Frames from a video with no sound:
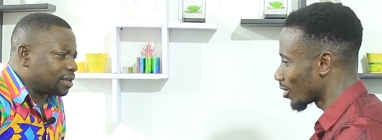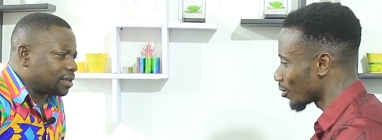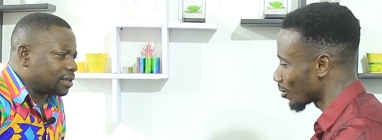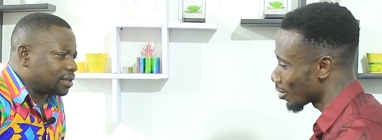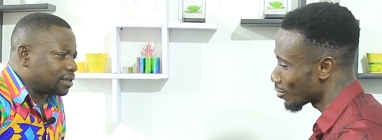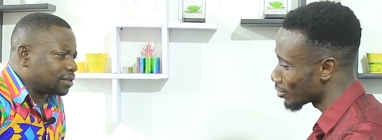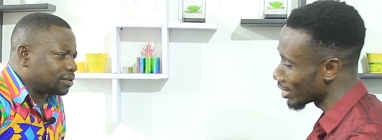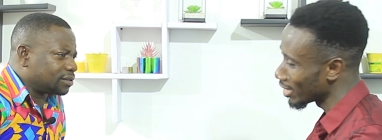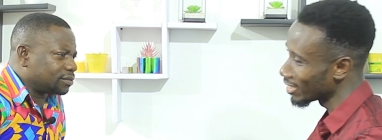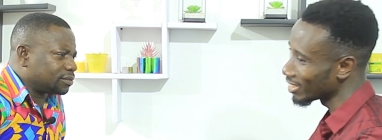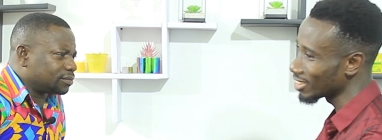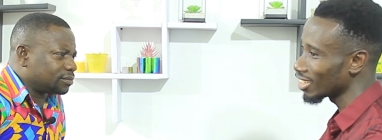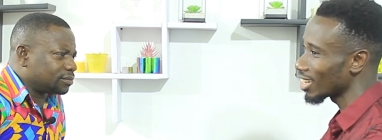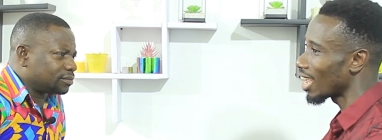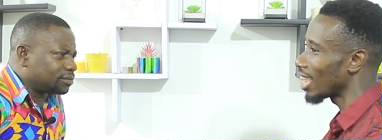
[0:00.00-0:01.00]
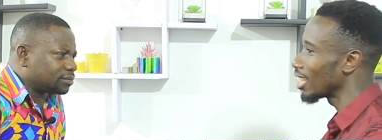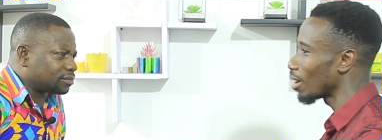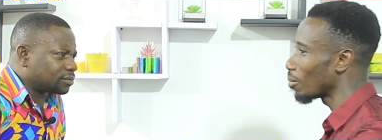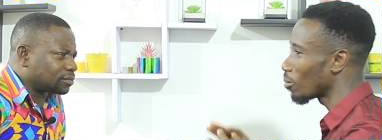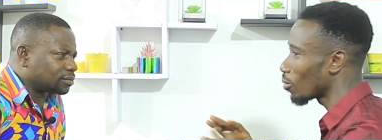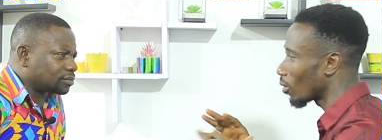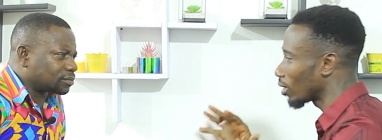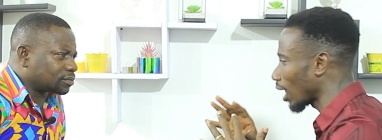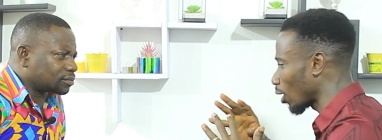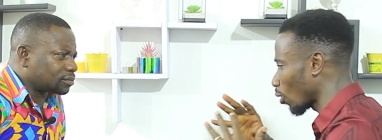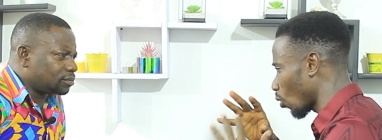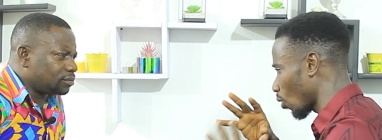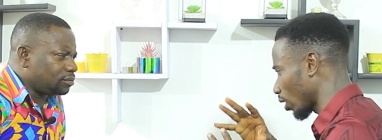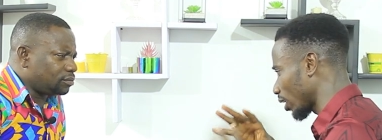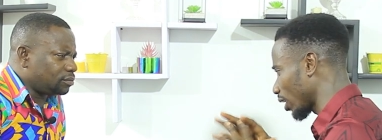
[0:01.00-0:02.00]
Speaker 1: Reverend. I am more than
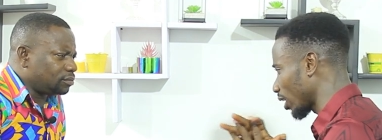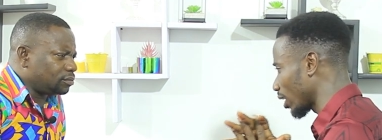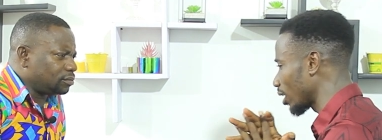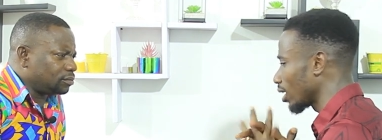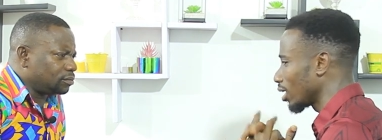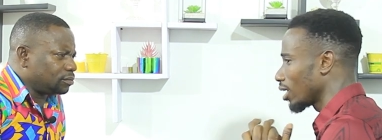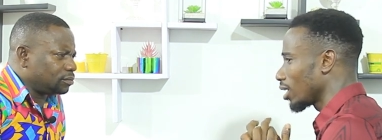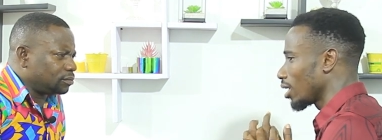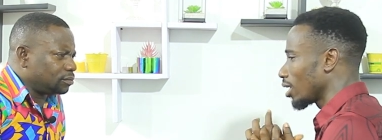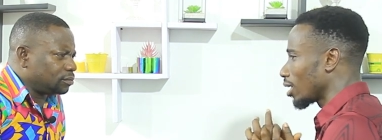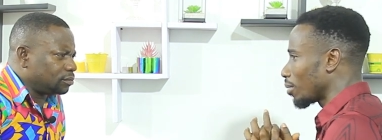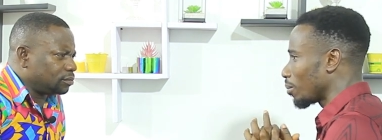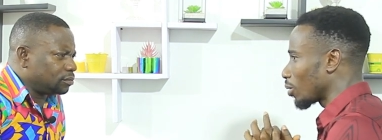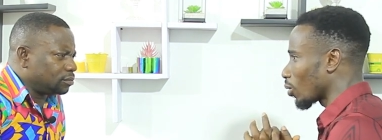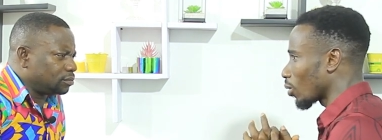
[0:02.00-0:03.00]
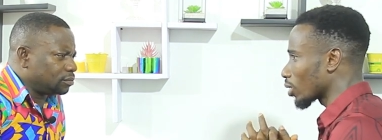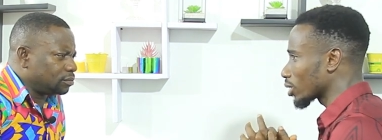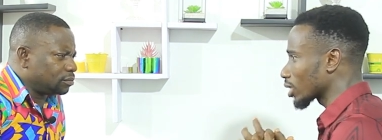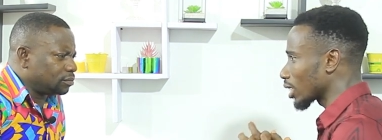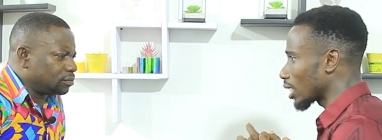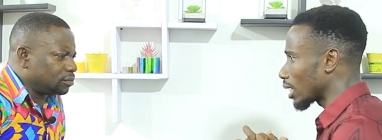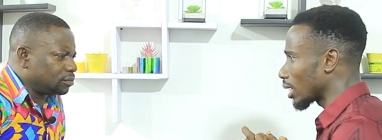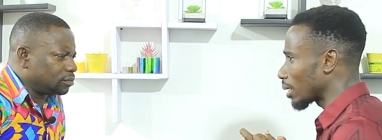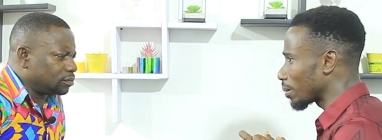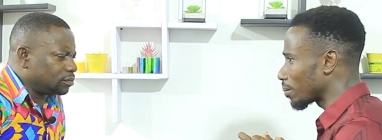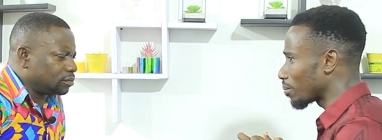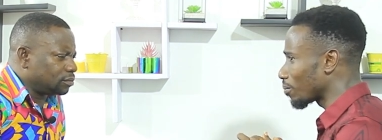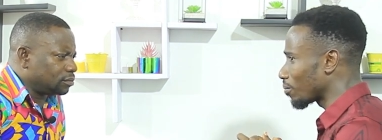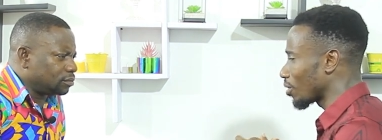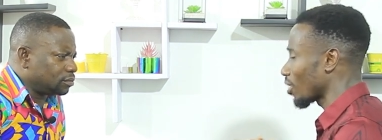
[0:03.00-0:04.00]
okay. Because
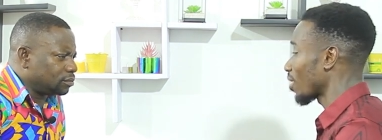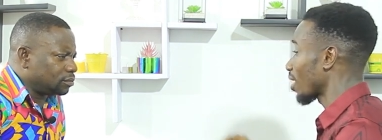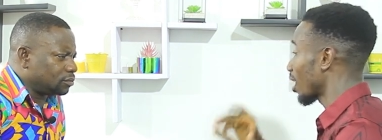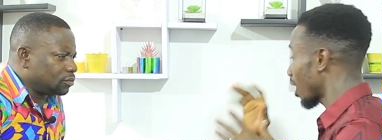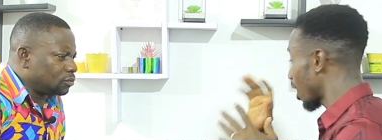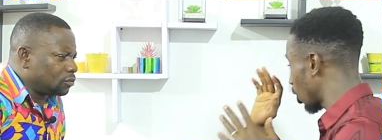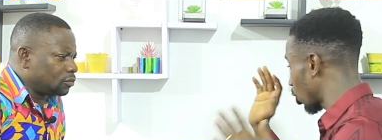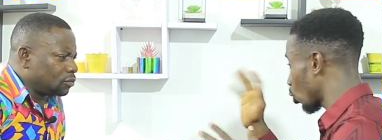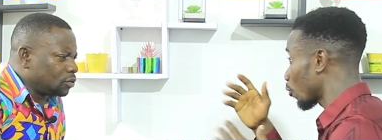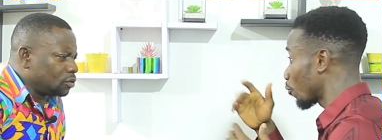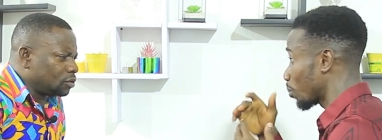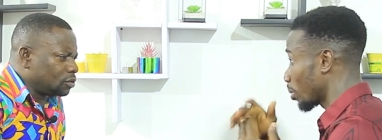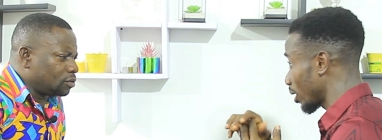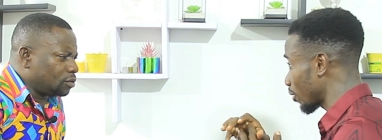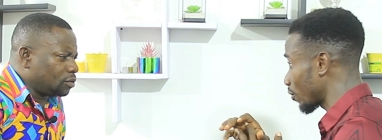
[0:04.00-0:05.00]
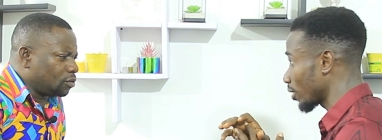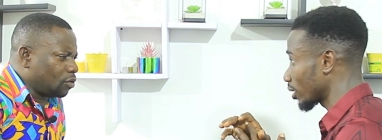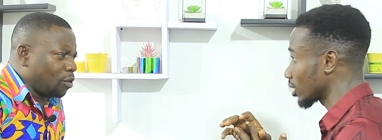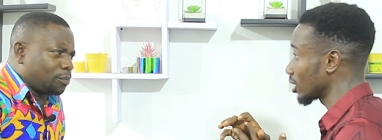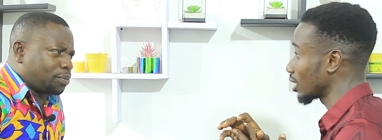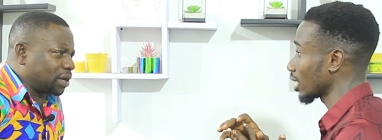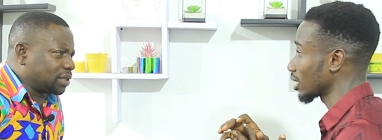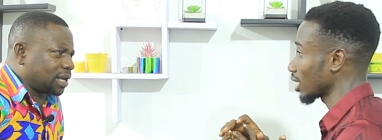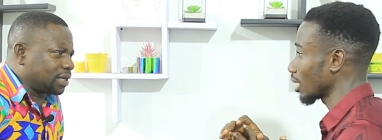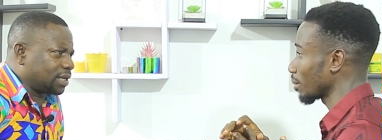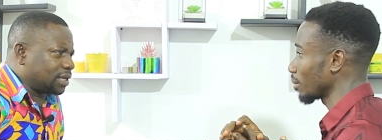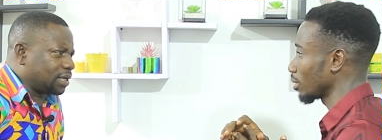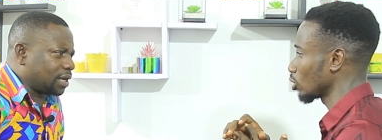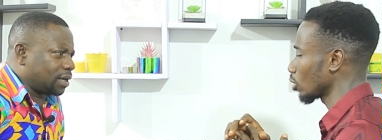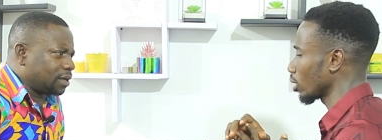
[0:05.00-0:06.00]
there are a lot of benefits.
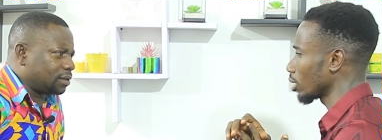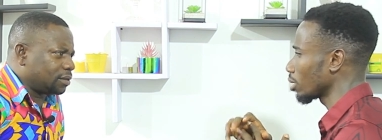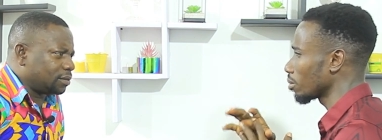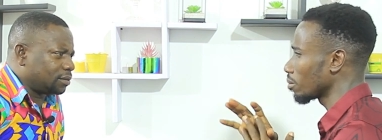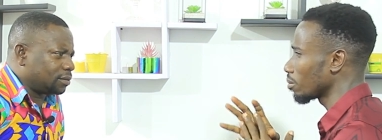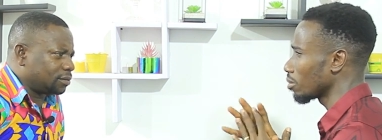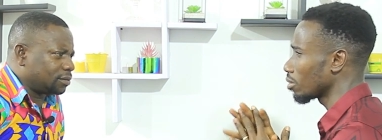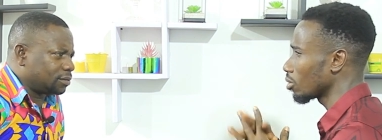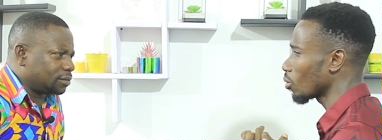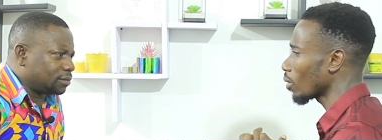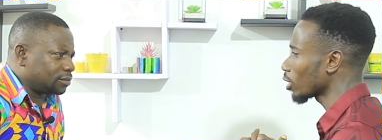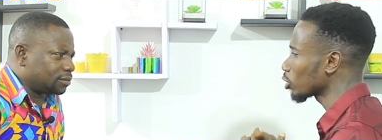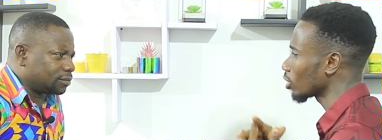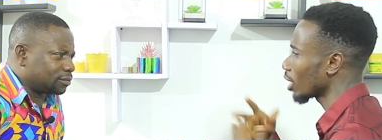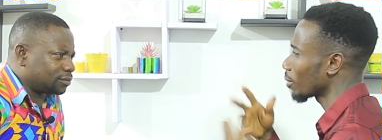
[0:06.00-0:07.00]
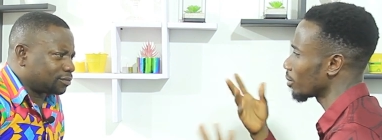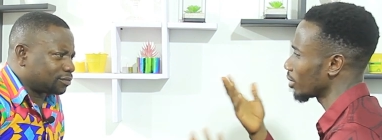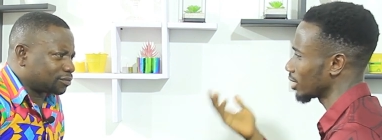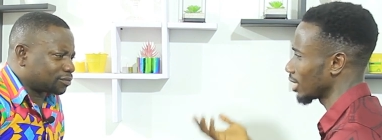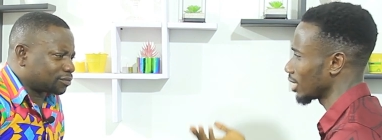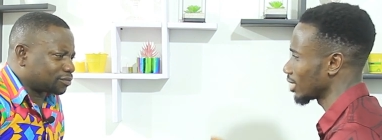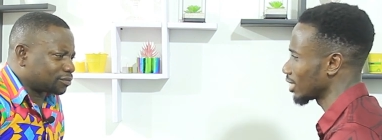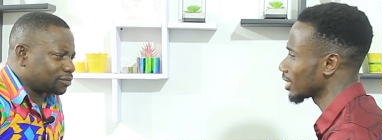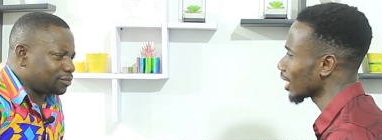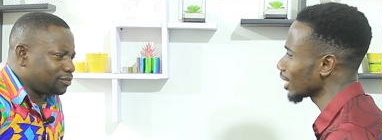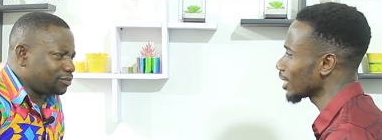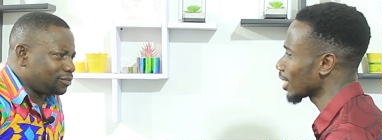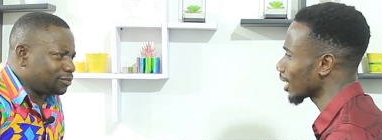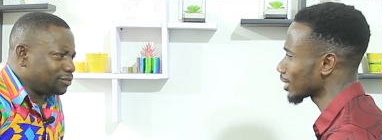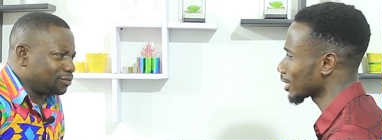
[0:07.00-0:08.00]
Speaker 2: Unpretended here.
Speaker 1: No, why should I pretend? It's
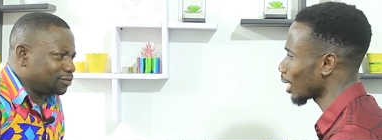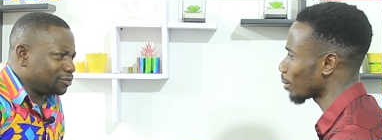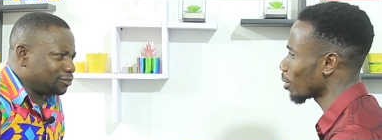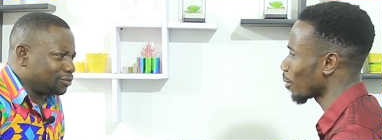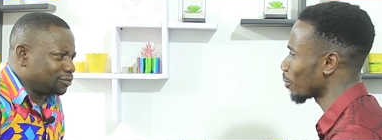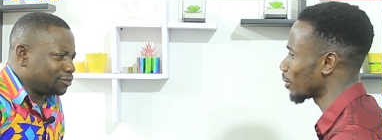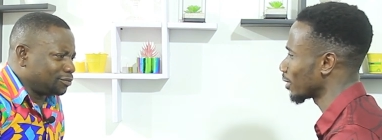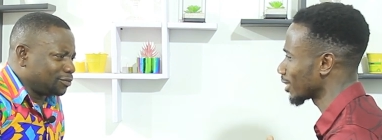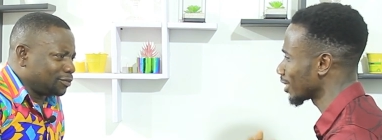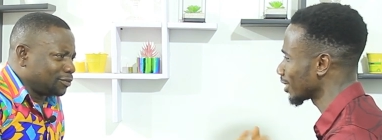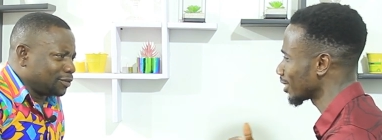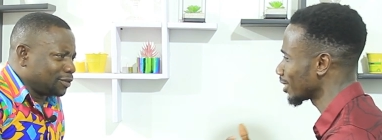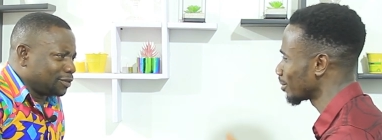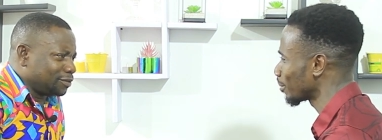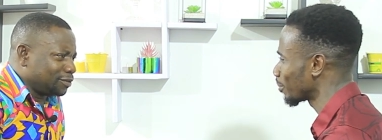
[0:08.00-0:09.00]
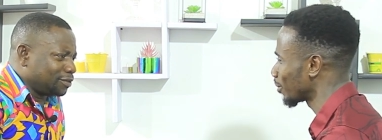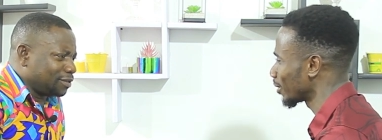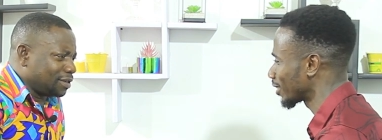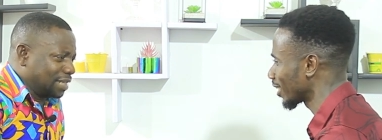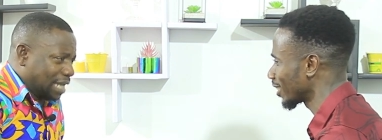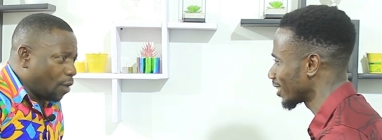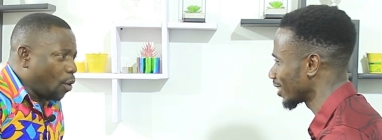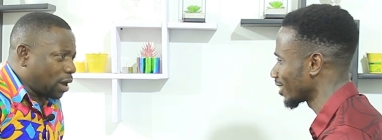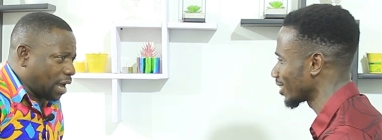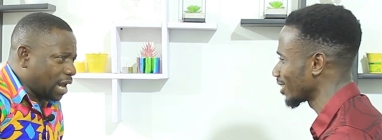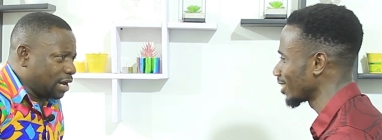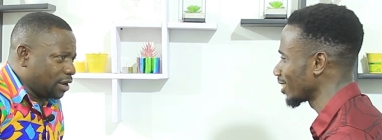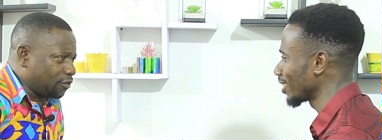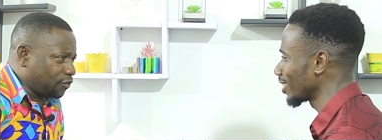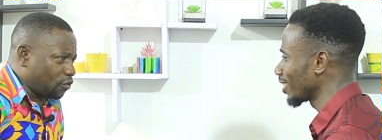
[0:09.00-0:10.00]
only a casaba pretend.
Speaker 2: They are all
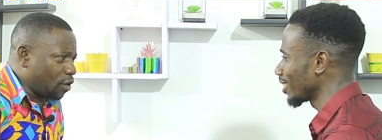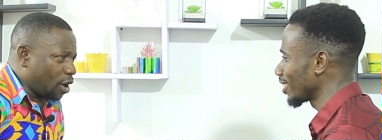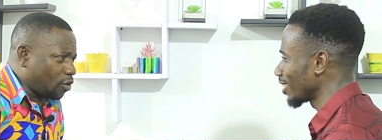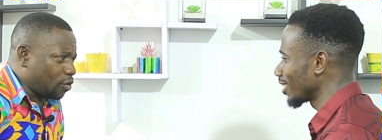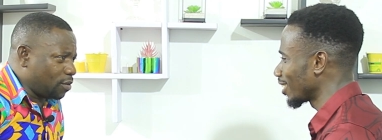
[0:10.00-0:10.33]
kind of free.